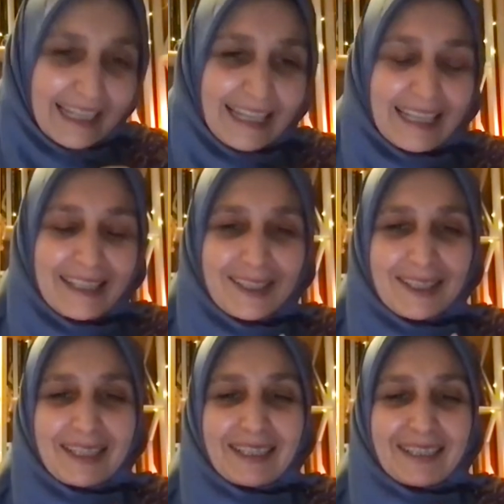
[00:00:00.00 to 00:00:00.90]

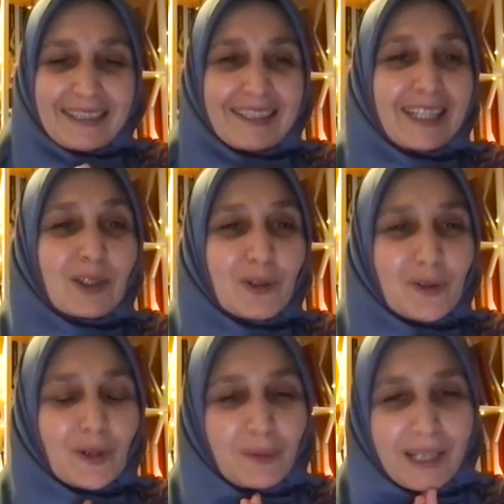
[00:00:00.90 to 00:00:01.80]
And thank you
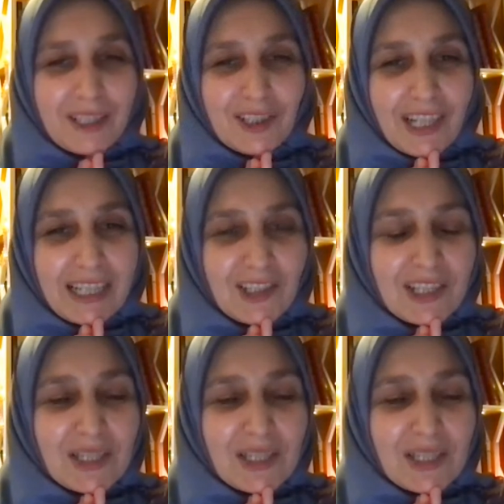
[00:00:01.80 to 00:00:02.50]
so much. I